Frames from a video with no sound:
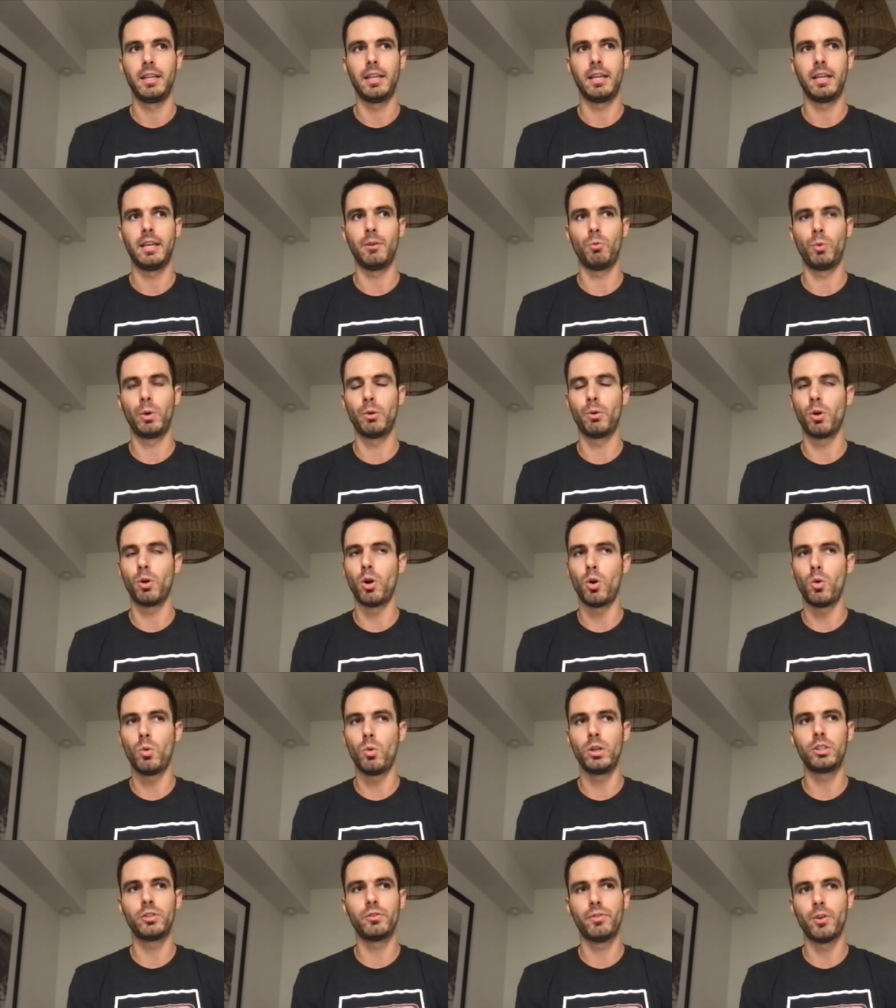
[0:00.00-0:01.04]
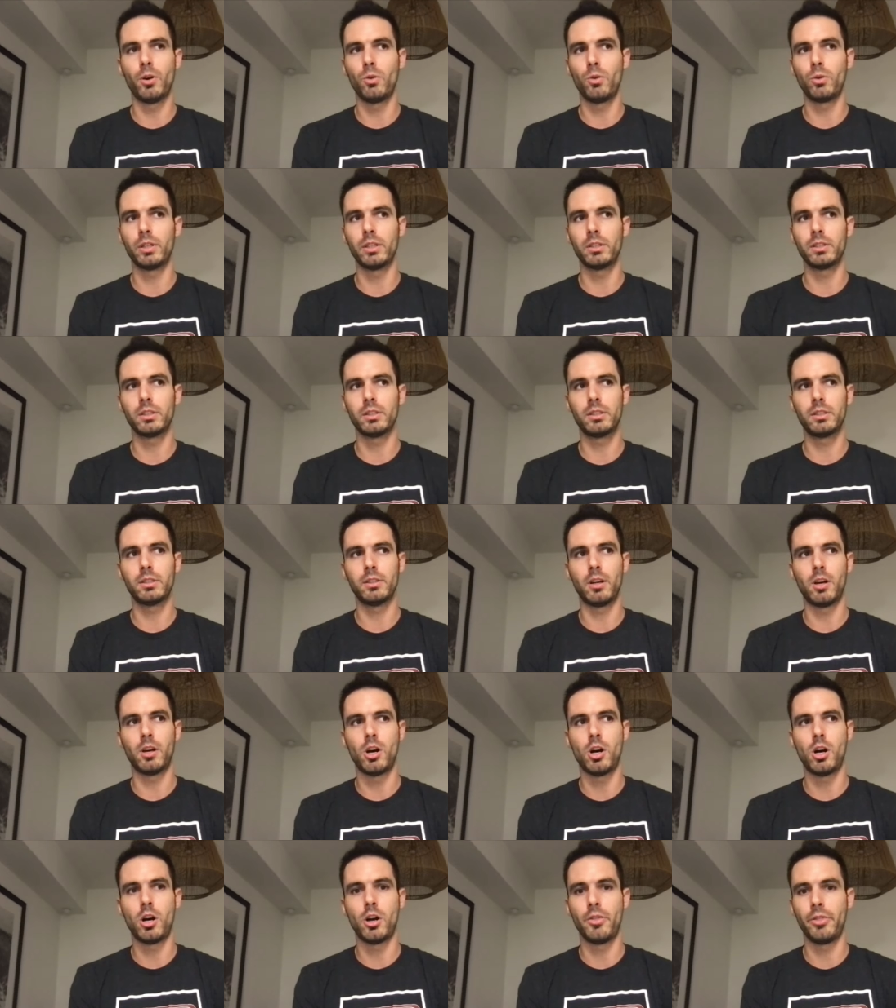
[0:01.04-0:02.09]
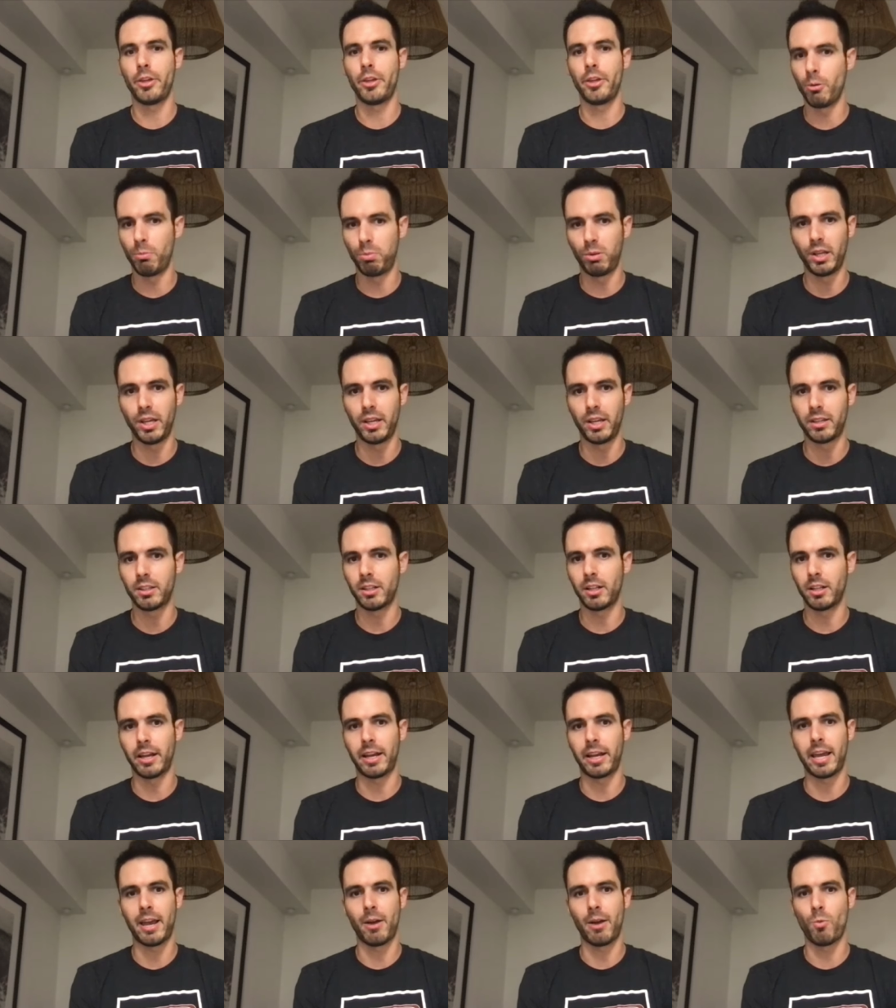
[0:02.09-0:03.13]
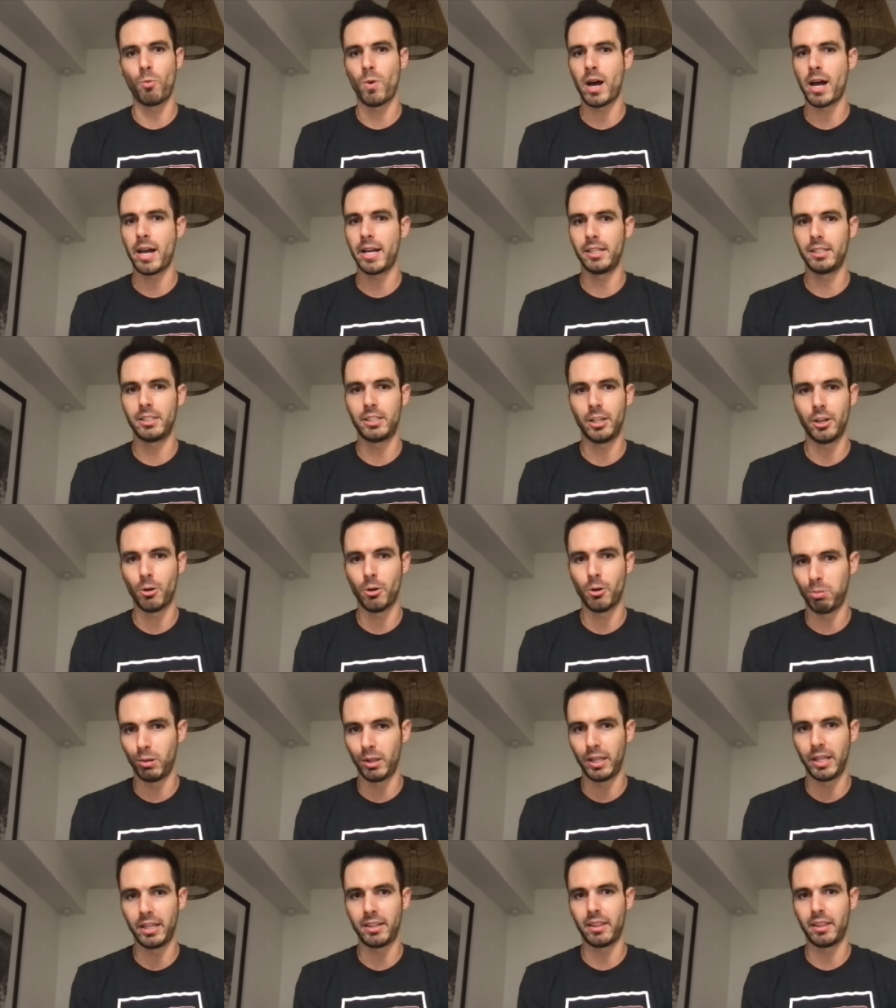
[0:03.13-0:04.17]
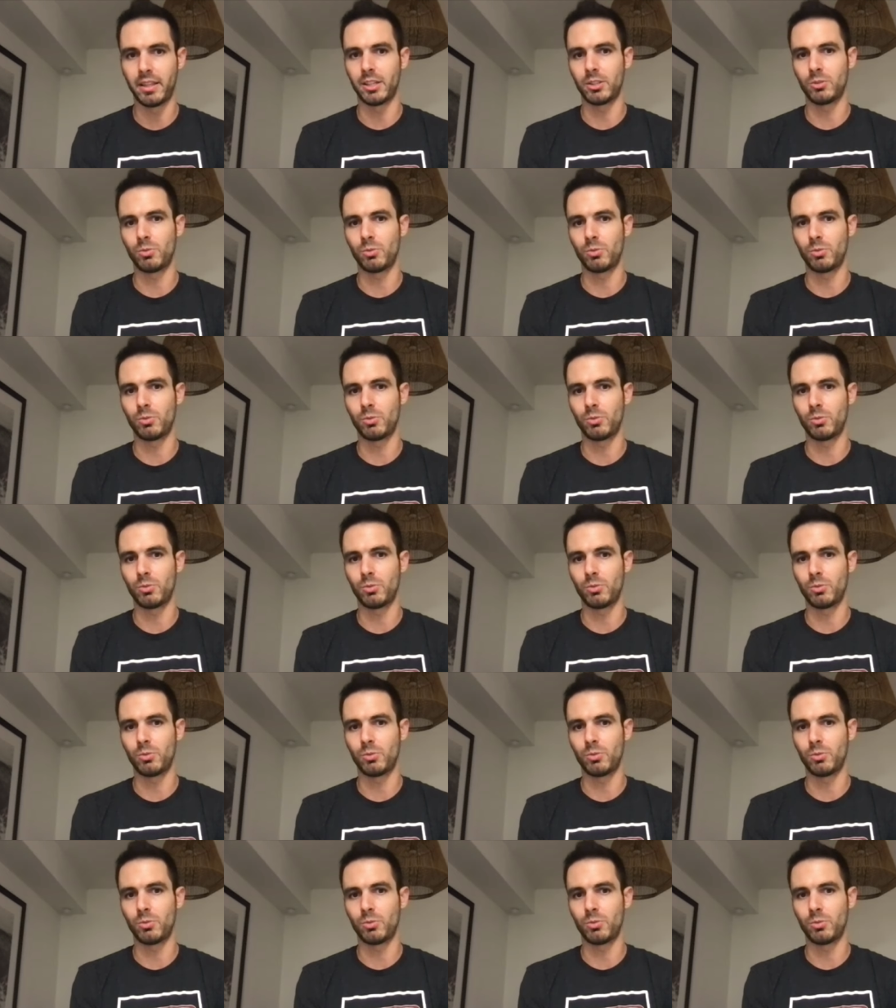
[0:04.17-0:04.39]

we were always focused on the oblique like, hey, mm. why is the oblique this?